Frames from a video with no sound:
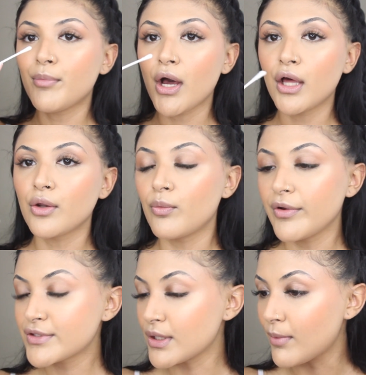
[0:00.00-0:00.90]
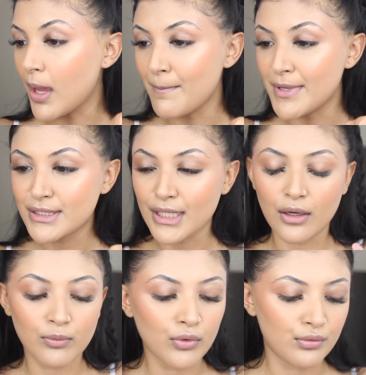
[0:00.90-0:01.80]
bud with some
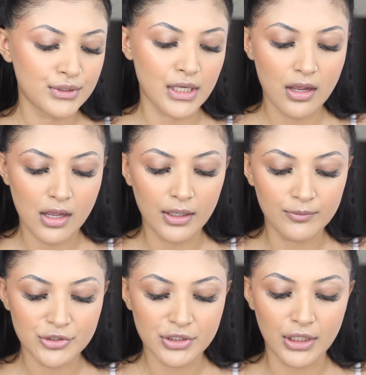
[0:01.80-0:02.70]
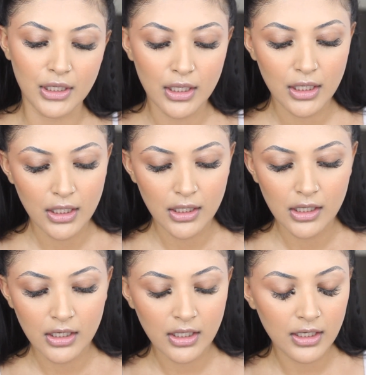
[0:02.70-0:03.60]
micellar water, and I'm just gonna
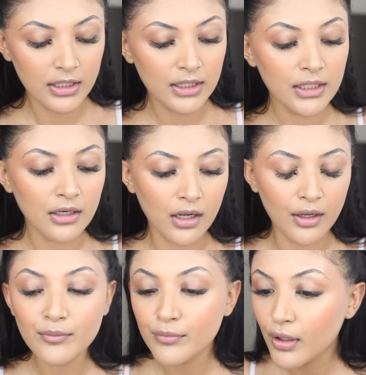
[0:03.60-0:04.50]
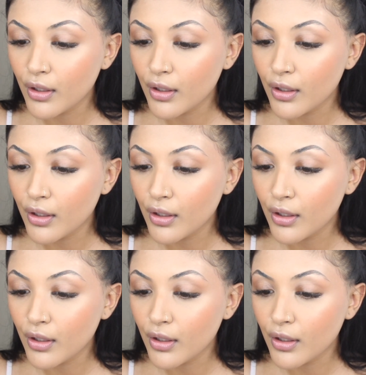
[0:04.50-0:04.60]
clean up